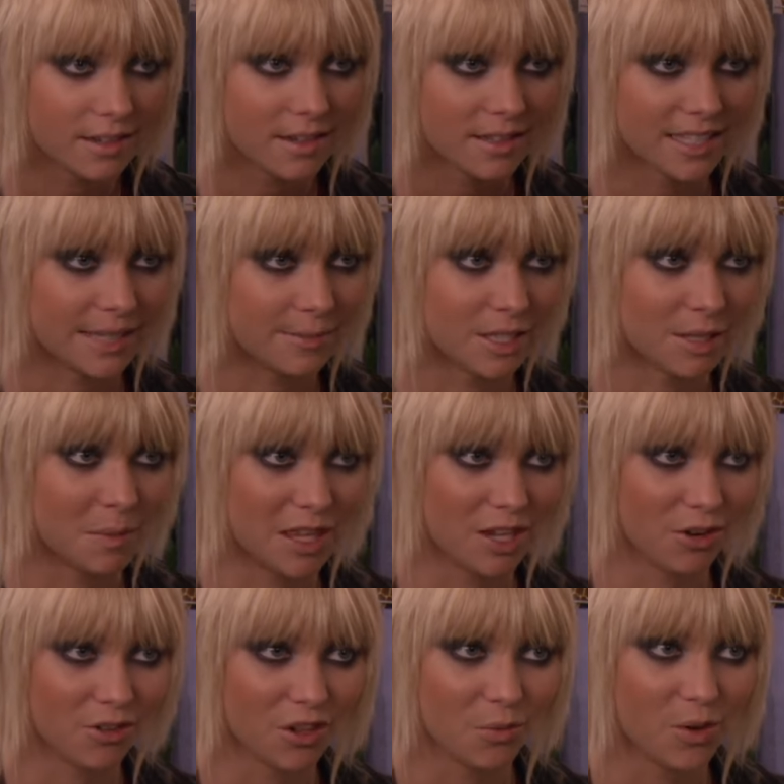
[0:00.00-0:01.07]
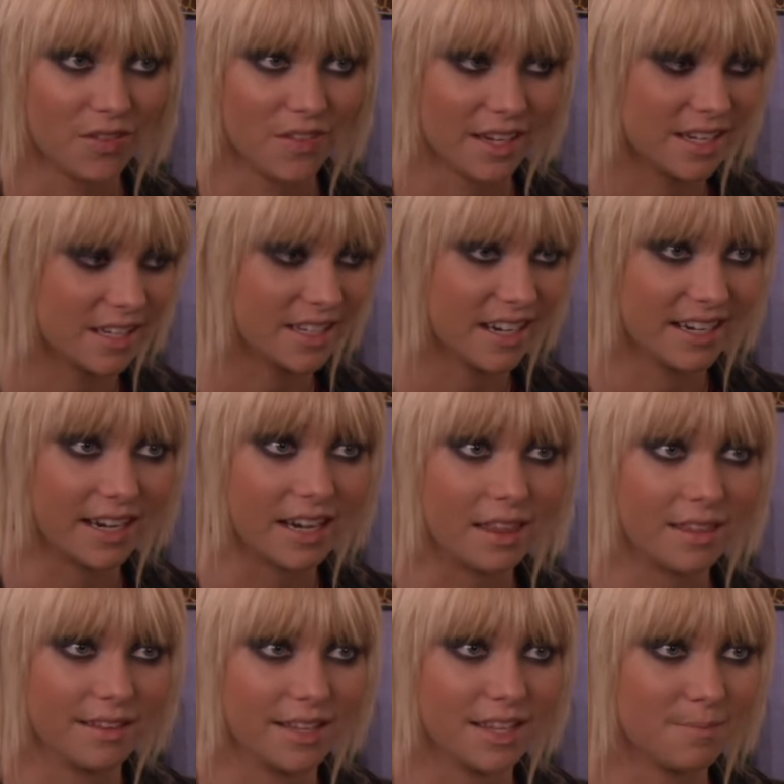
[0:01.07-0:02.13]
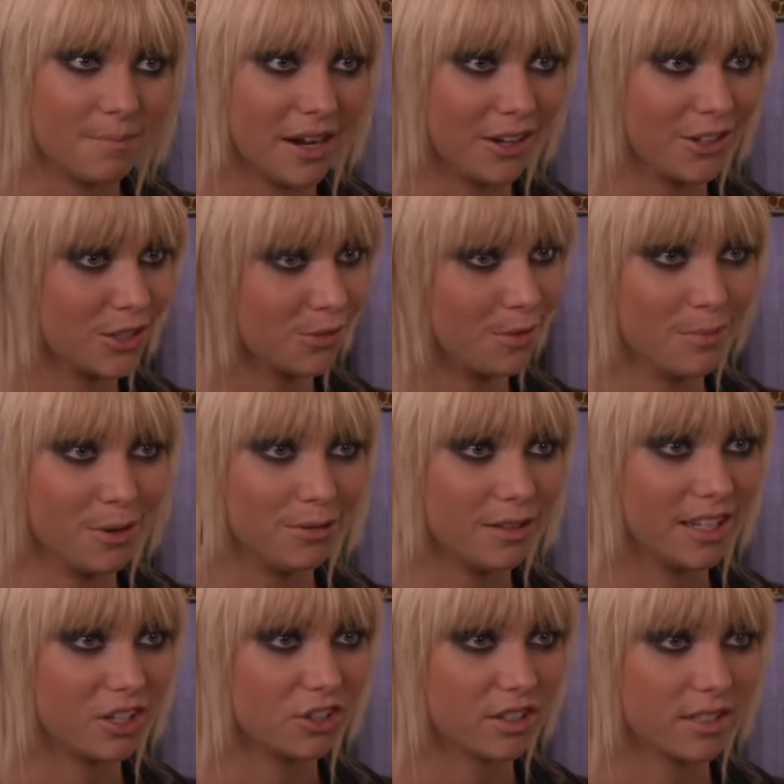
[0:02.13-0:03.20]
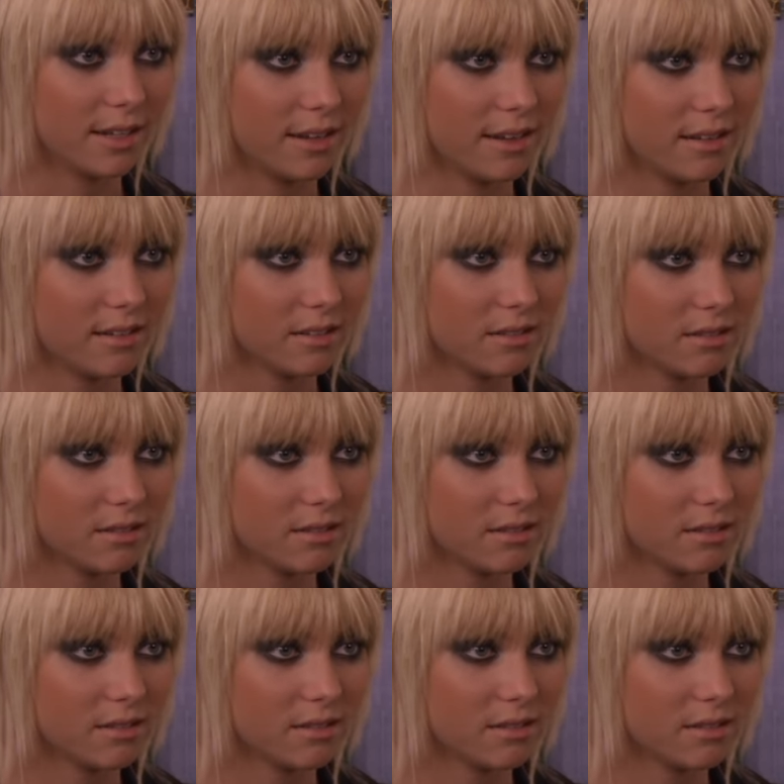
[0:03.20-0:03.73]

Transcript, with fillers: seems to be the only one that can design anything that the buyers are remotely interested in.